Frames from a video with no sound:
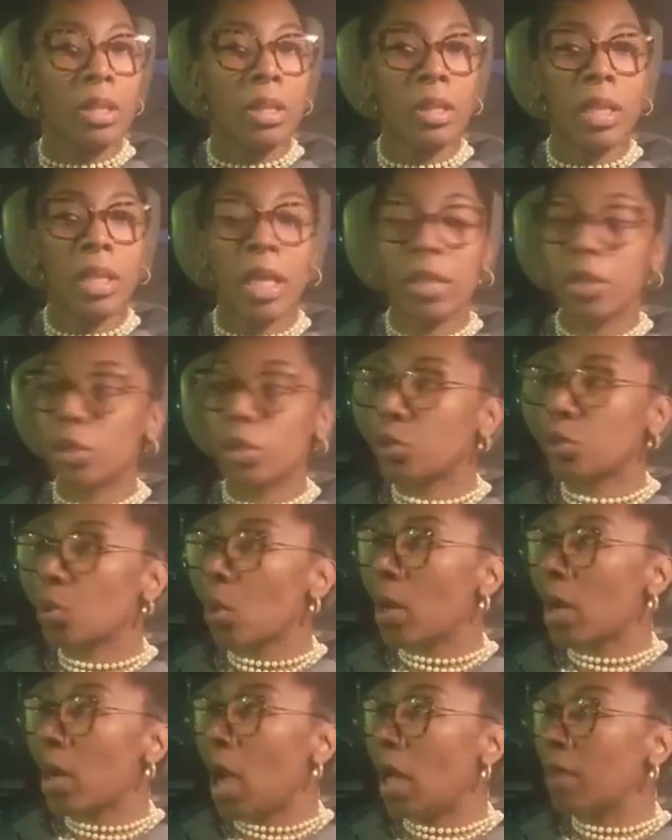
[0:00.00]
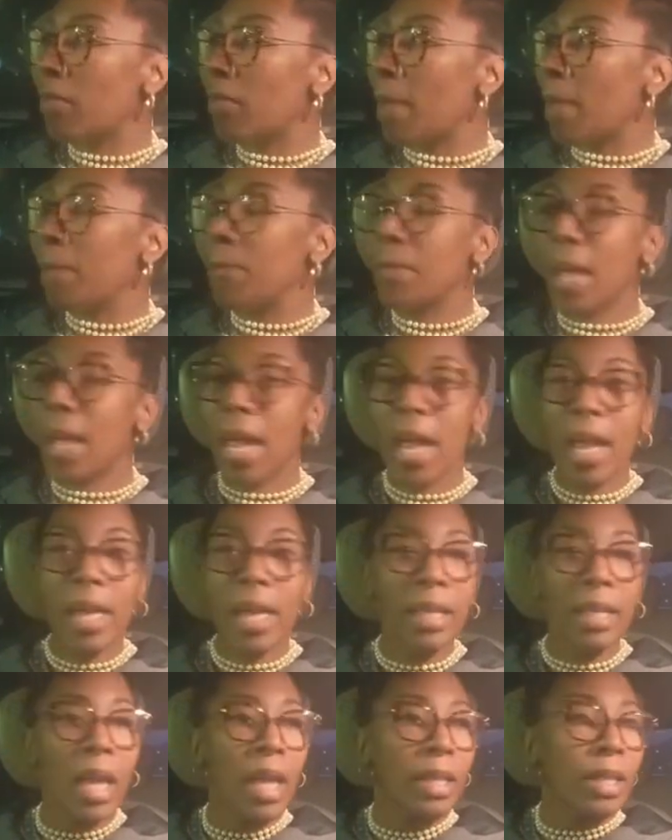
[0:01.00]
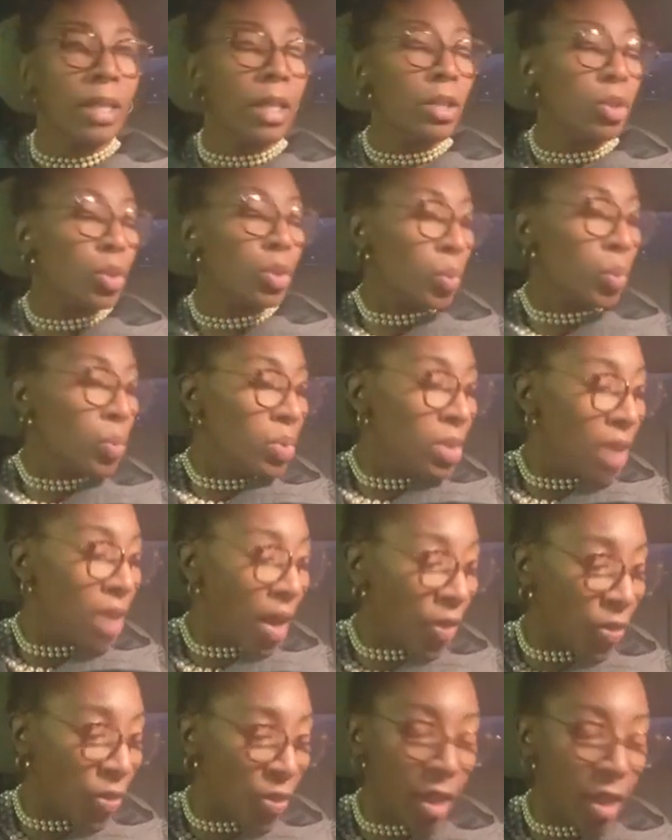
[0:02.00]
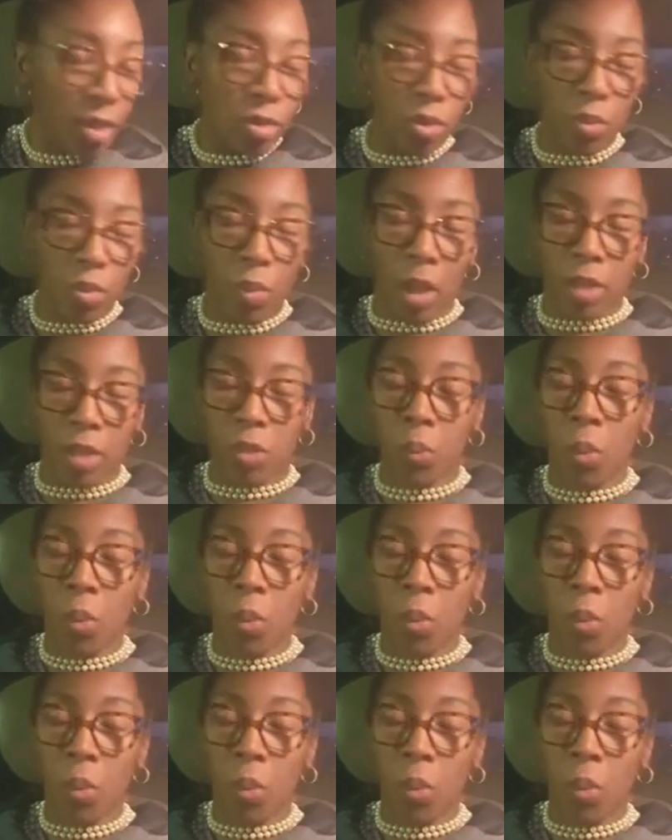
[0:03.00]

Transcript: can destroy all of it. Man can do nothing to us.